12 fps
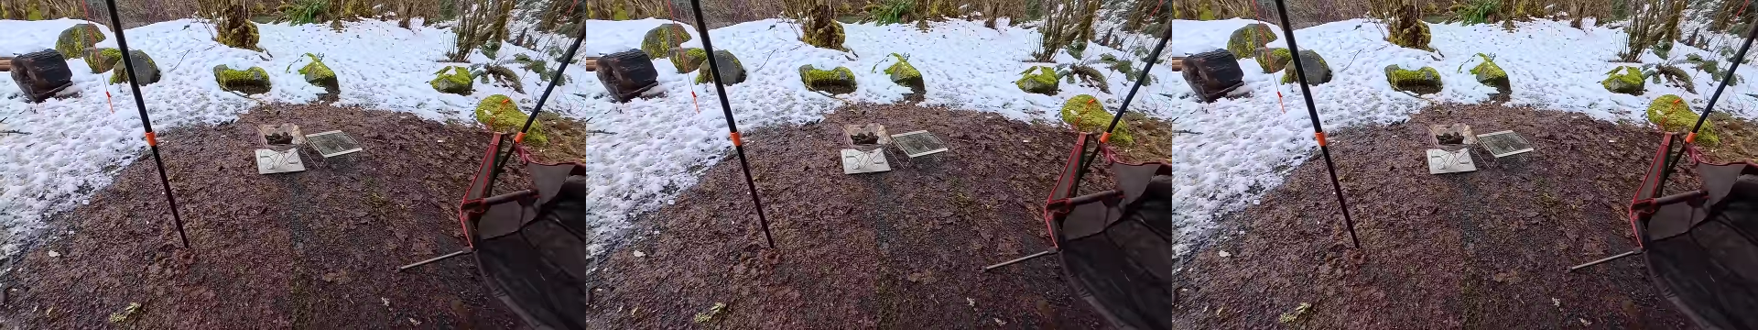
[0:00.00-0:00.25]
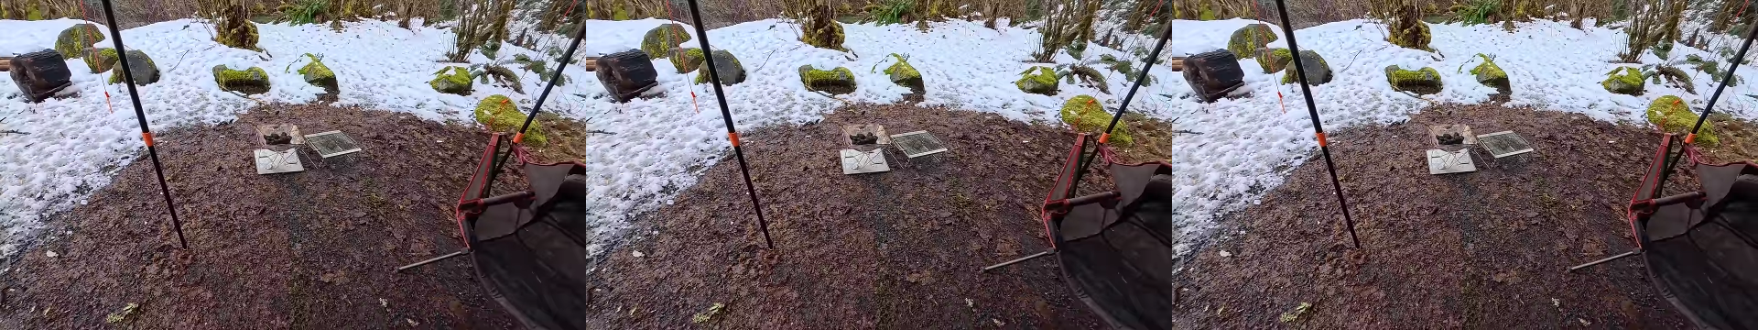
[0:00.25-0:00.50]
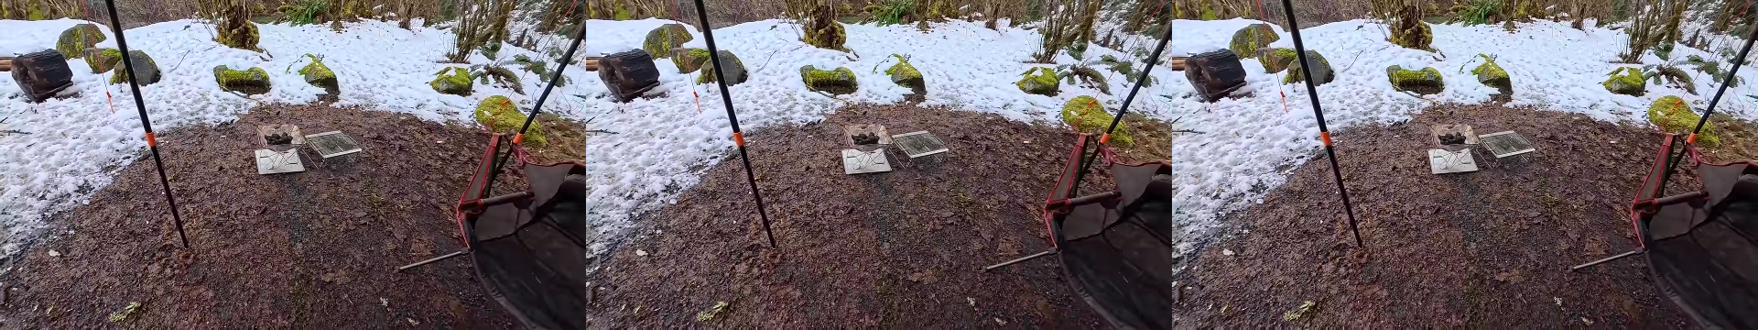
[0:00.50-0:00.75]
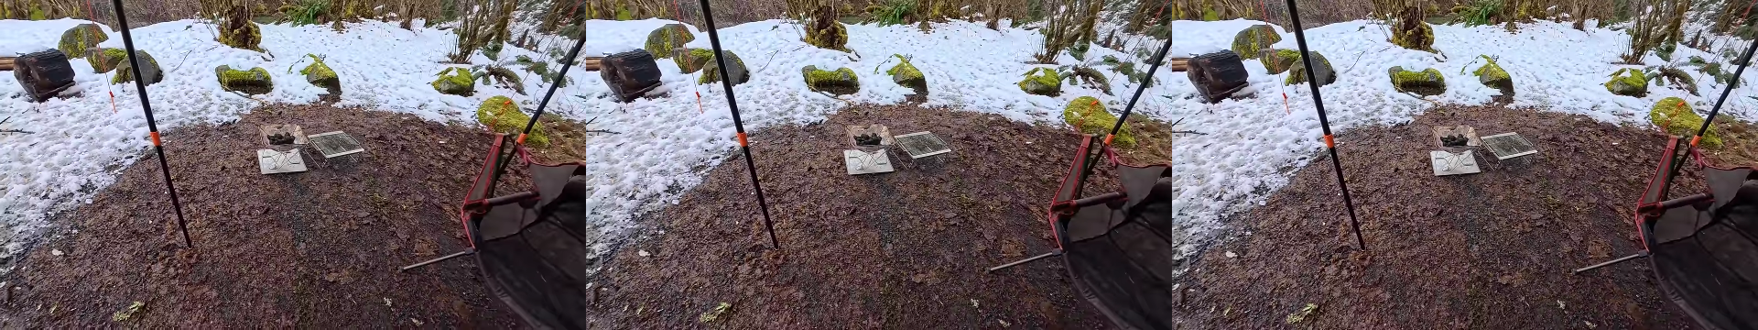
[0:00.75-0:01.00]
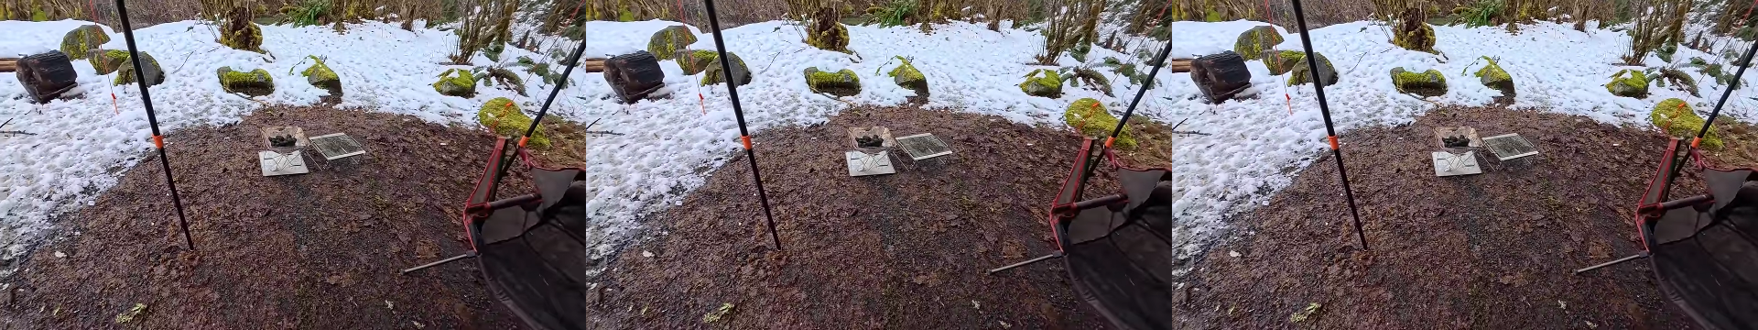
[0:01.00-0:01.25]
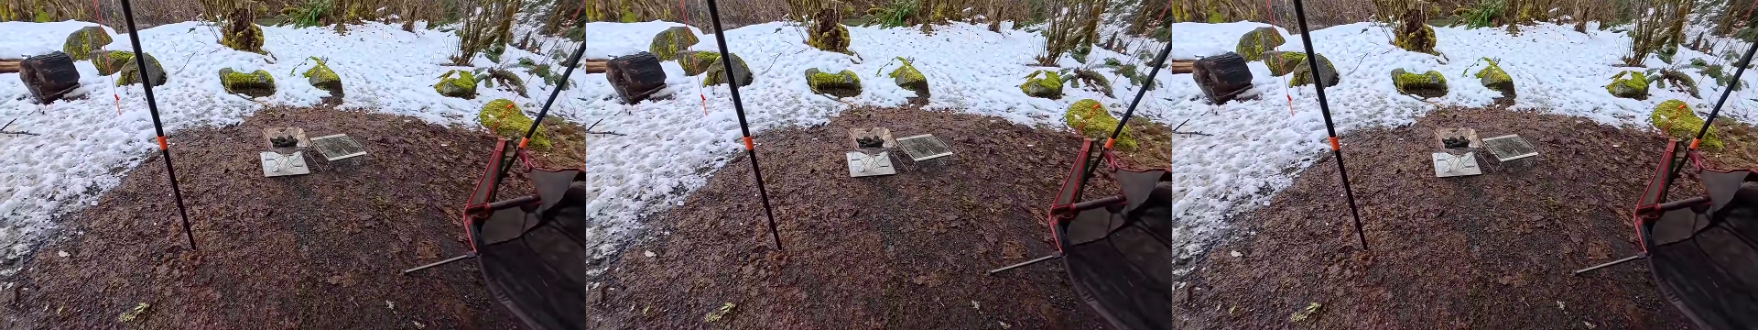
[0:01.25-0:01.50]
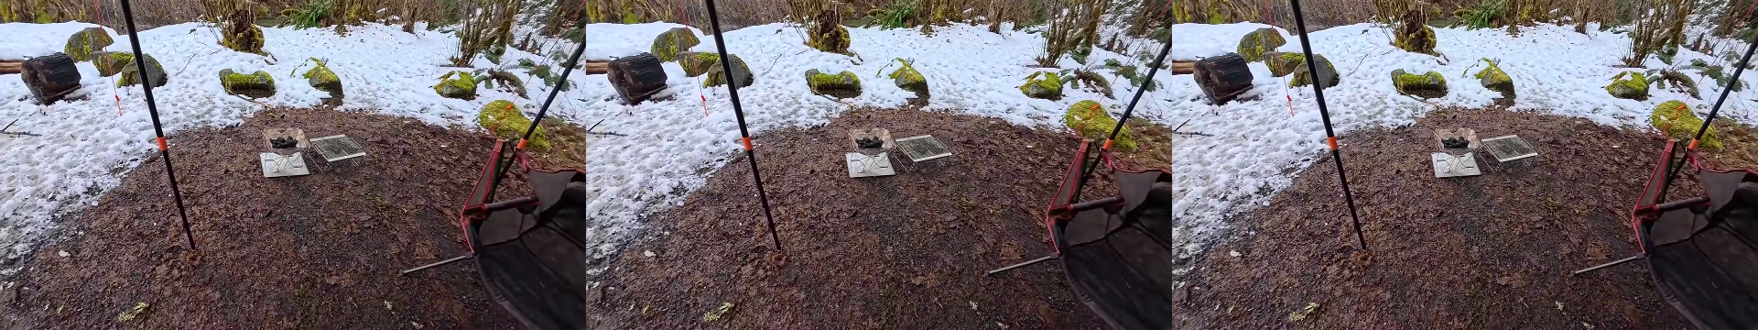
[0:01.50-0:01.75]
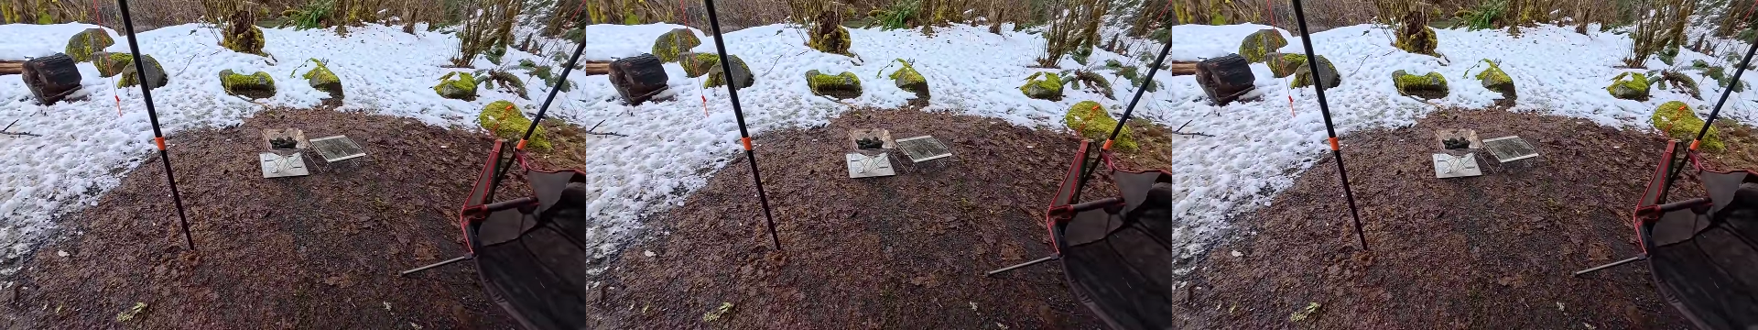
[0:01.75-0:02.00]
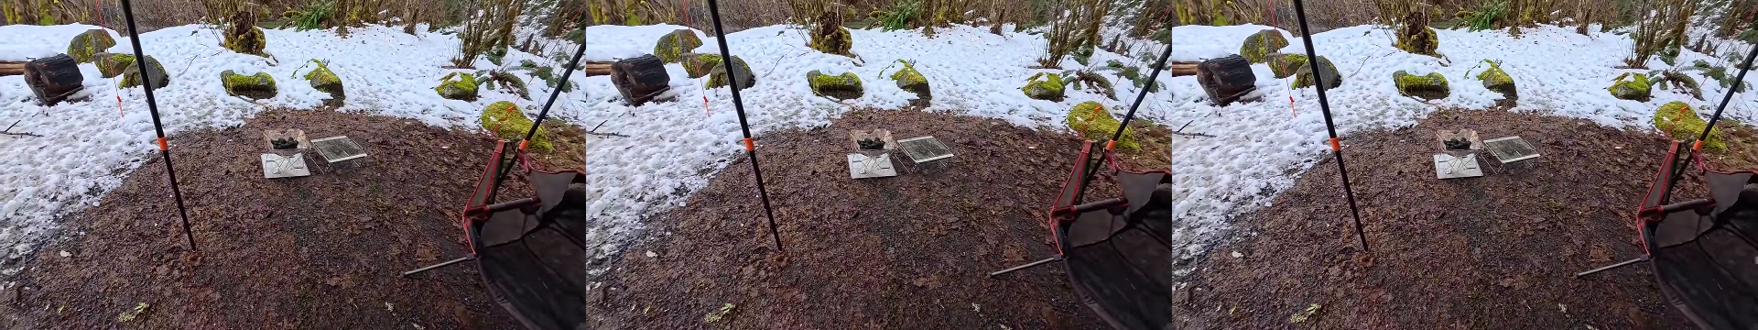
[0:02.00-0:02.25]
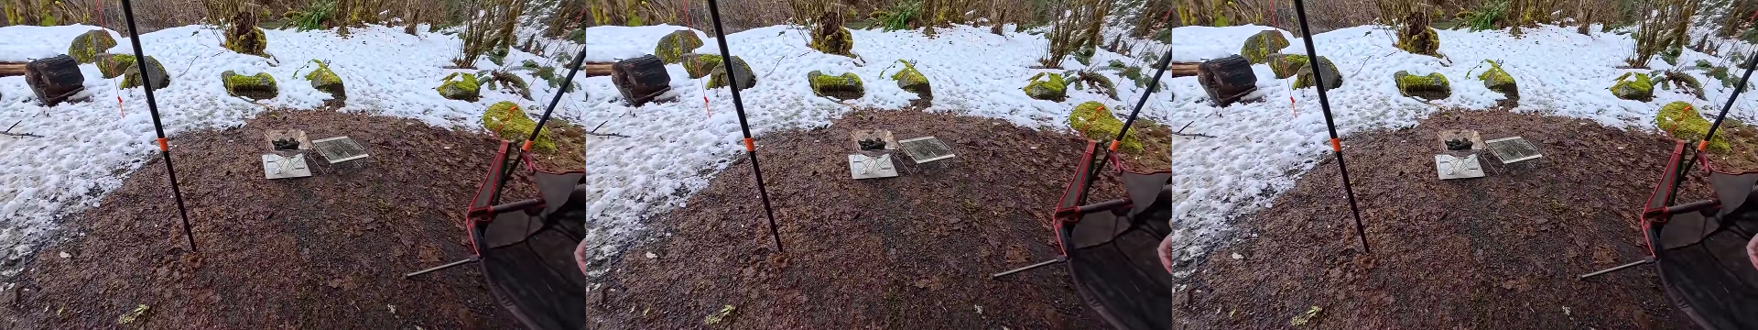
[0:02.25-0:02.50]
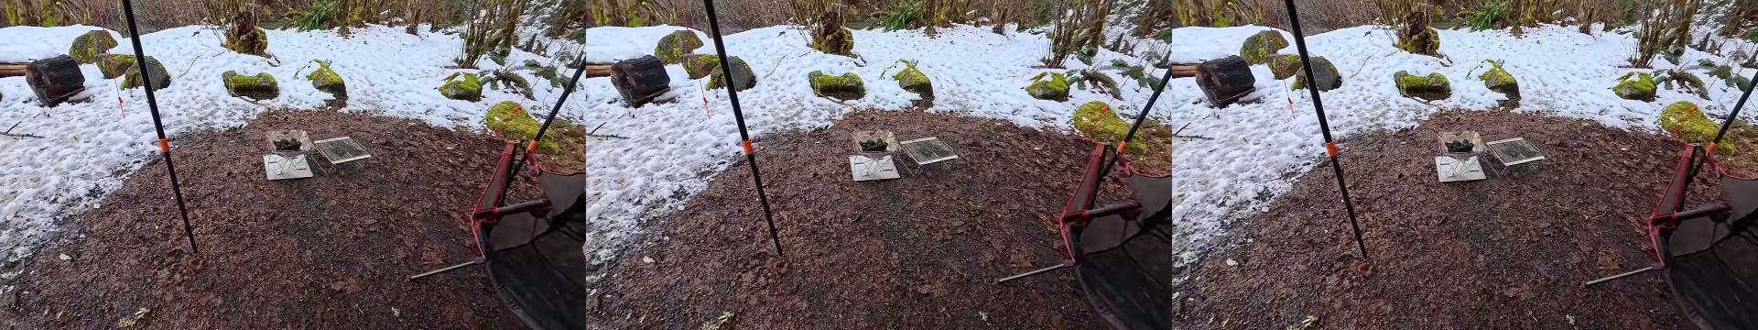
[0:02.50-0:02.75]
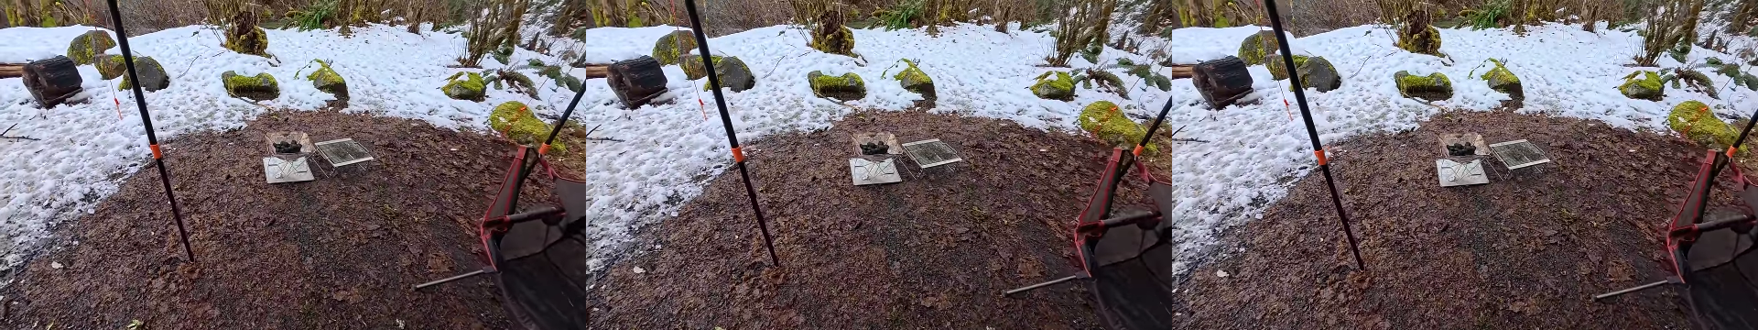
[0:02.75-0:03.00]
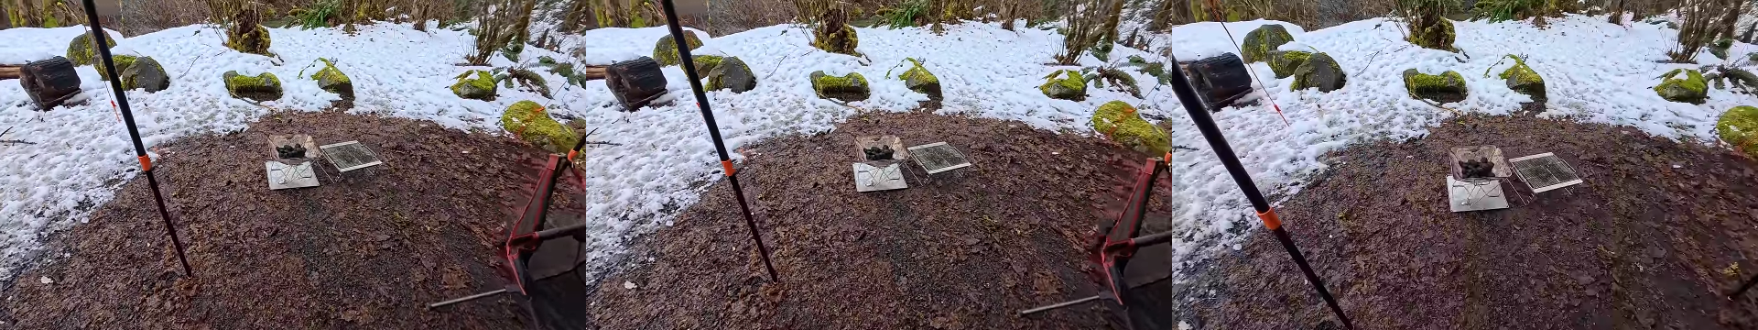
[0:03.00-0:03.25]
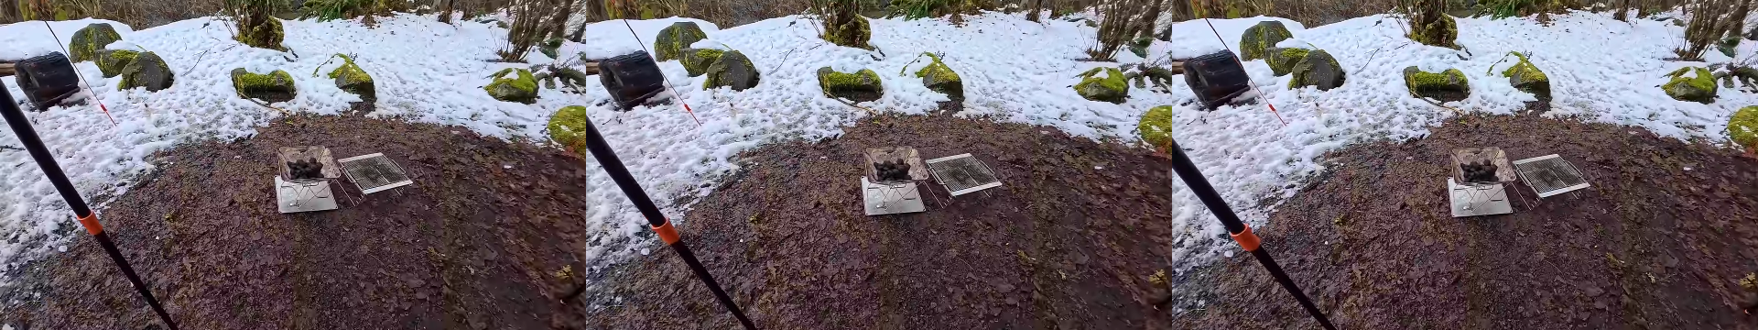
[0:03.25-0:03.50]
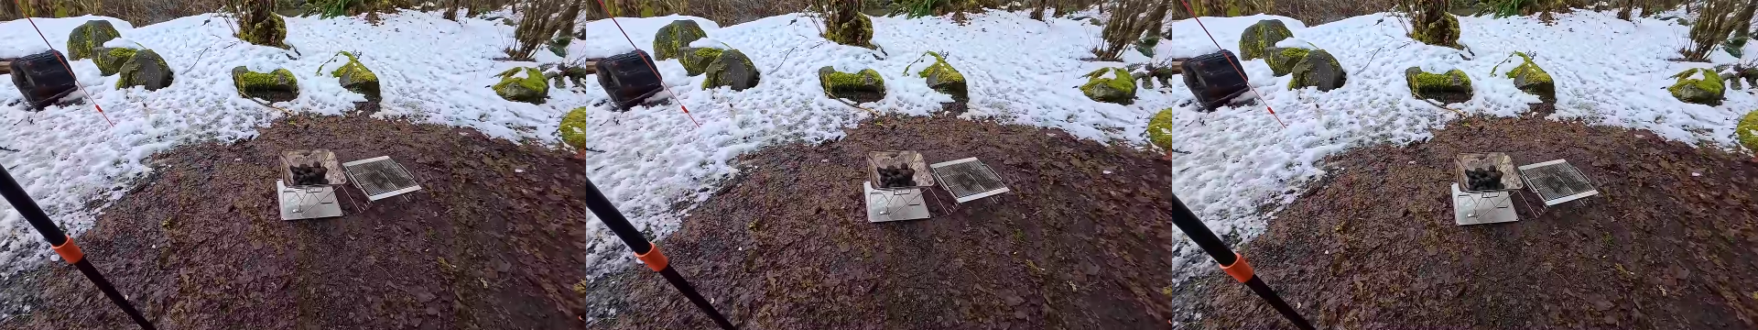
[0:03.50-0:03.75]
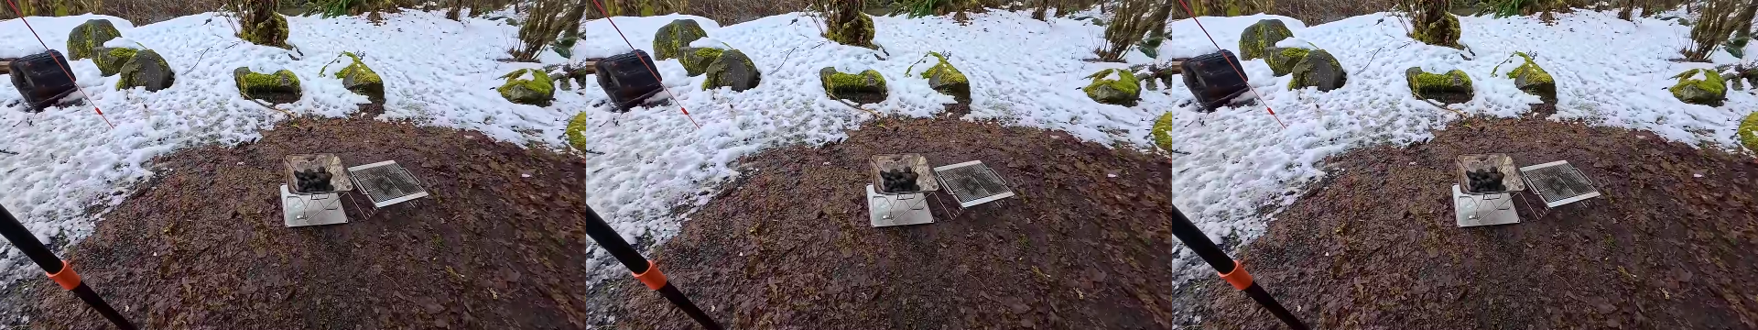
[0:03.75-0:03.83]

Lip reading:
Nobody's mouth can be seen.